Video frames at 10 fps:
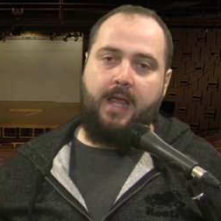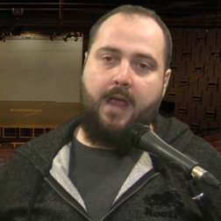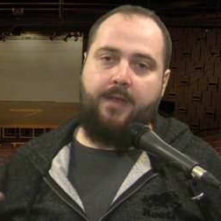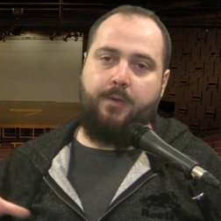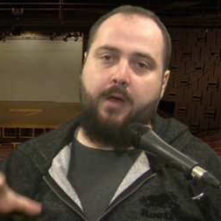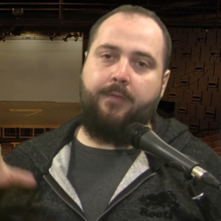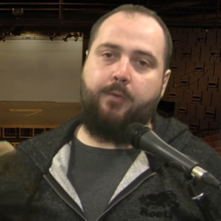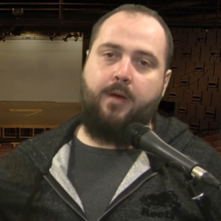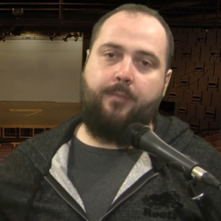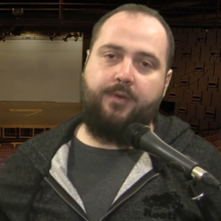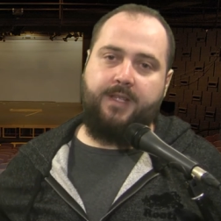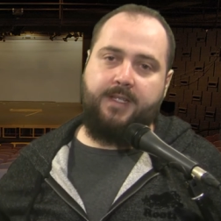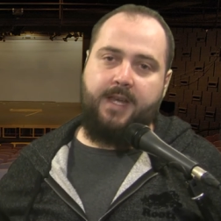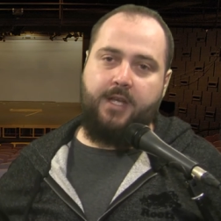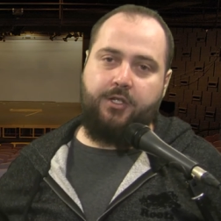and then you have the
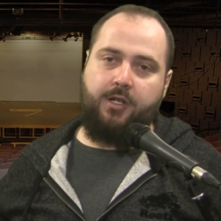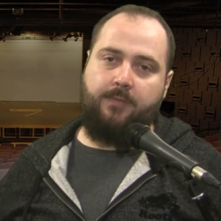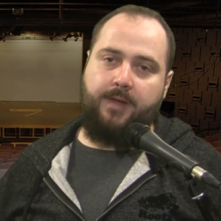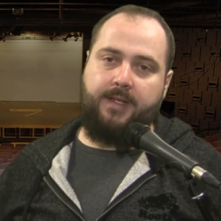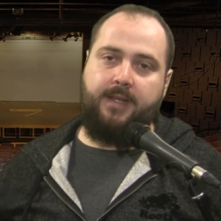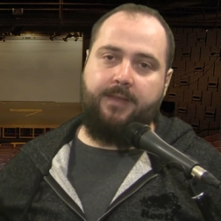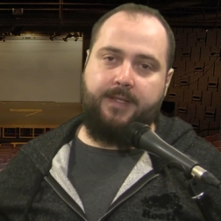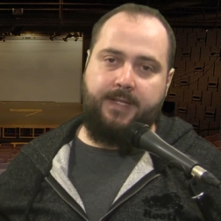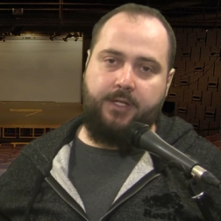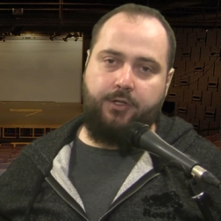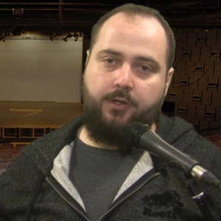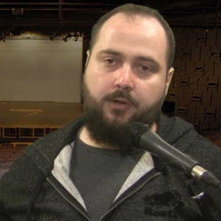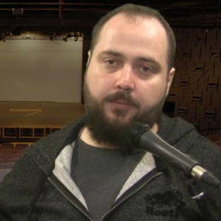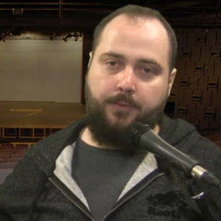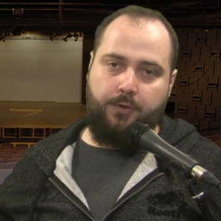representation of it in the
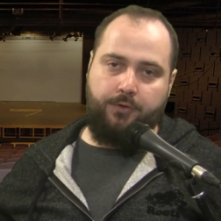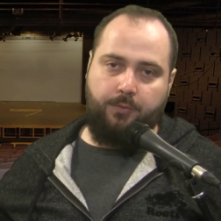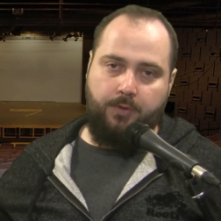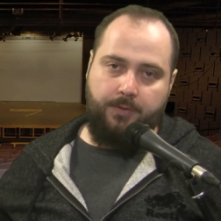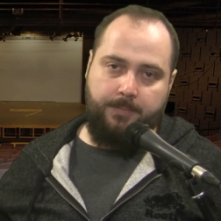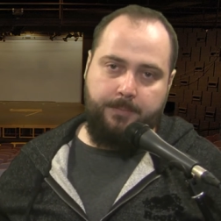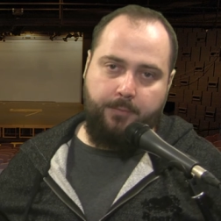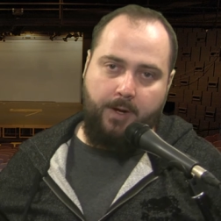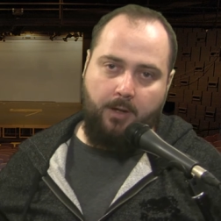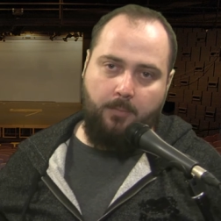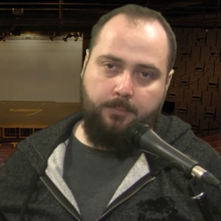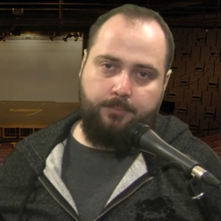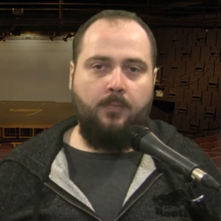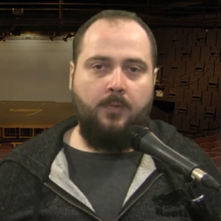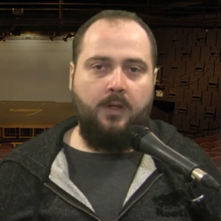digital virtual realm.
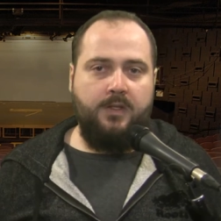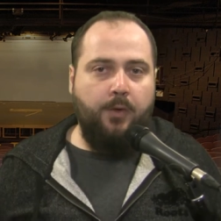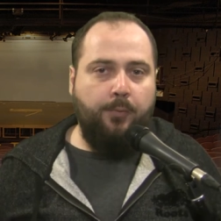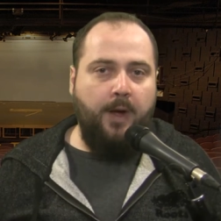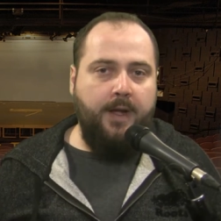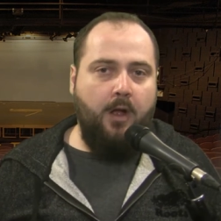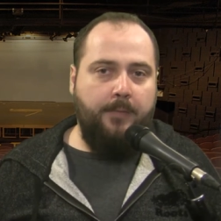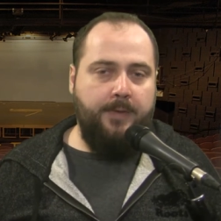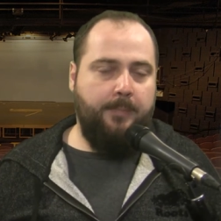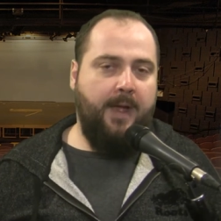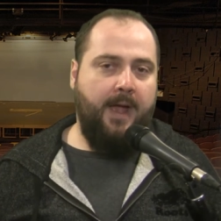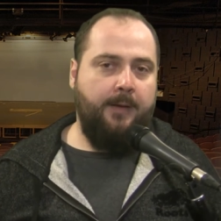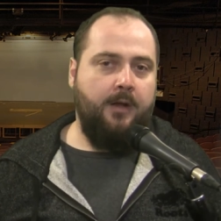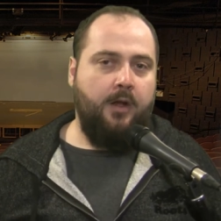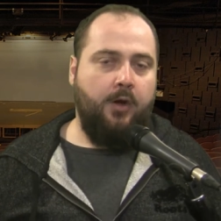So, right off the
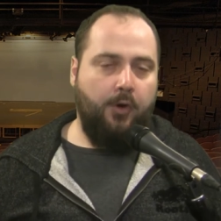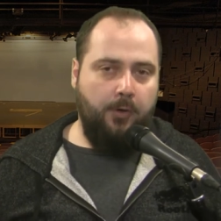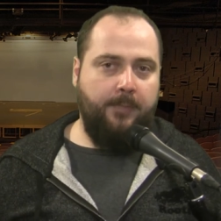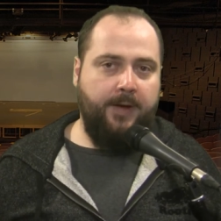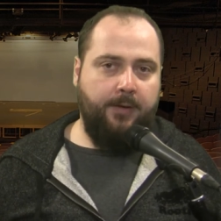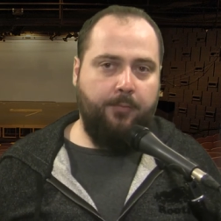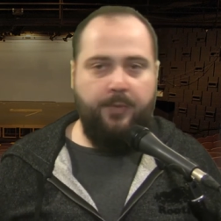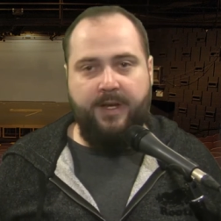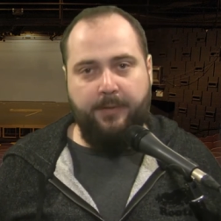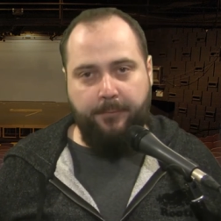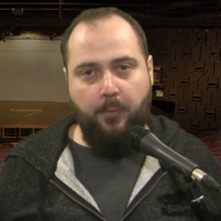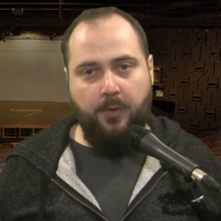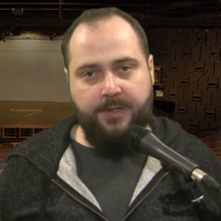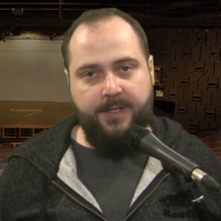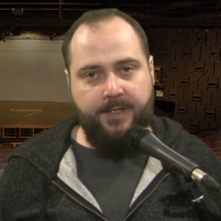bat, Erving
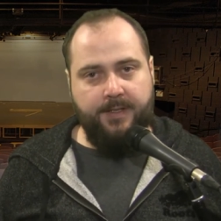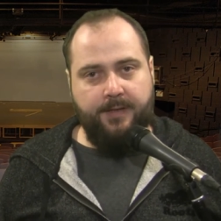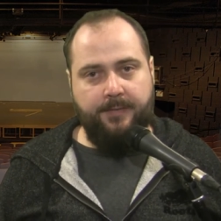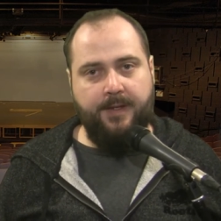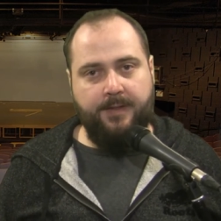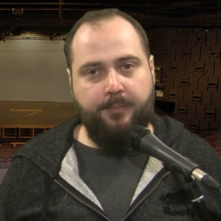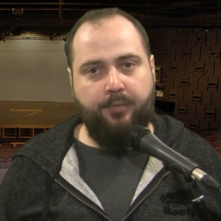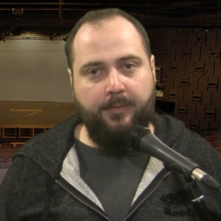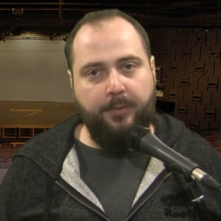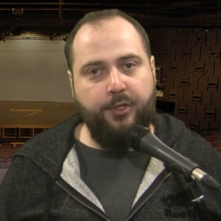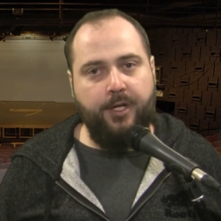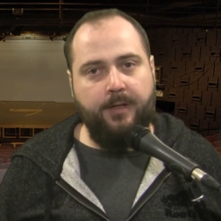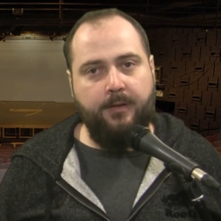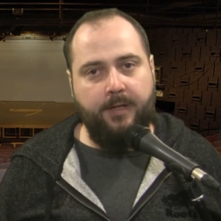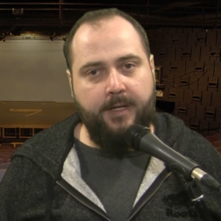reinforces this
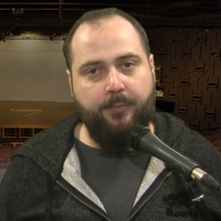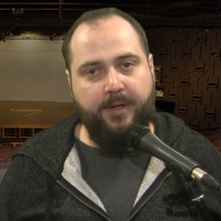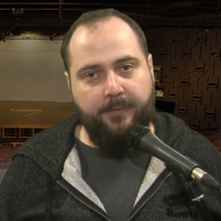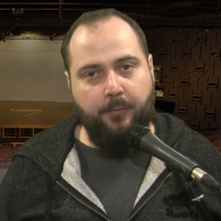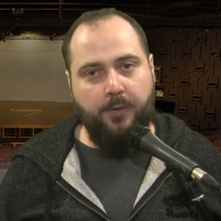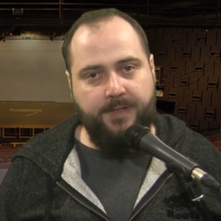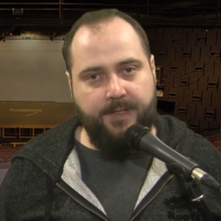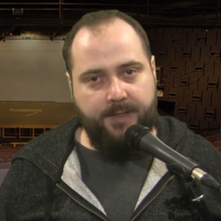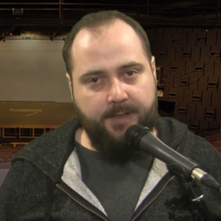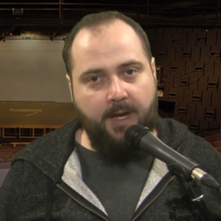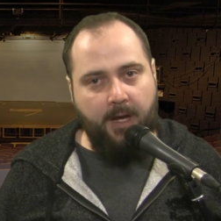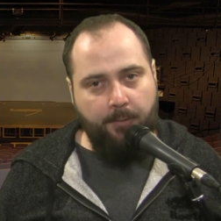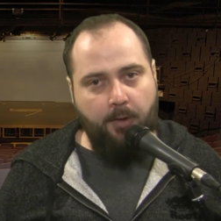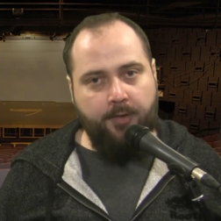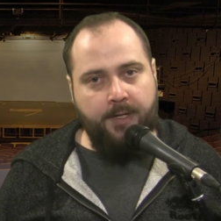privileging, he reinforces this
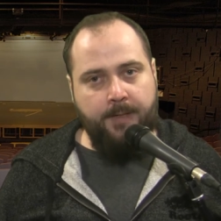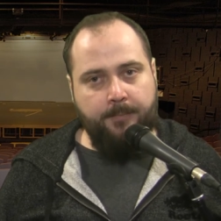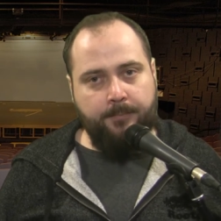hierarchy.